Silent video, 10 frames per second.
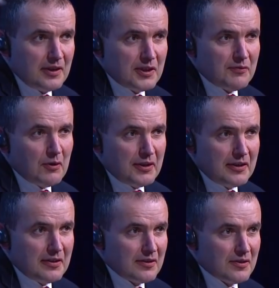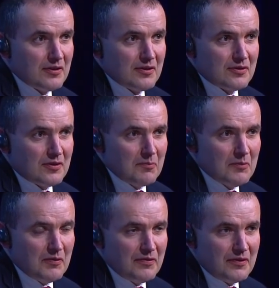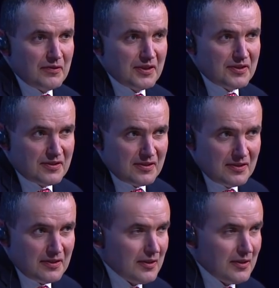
devoting some of this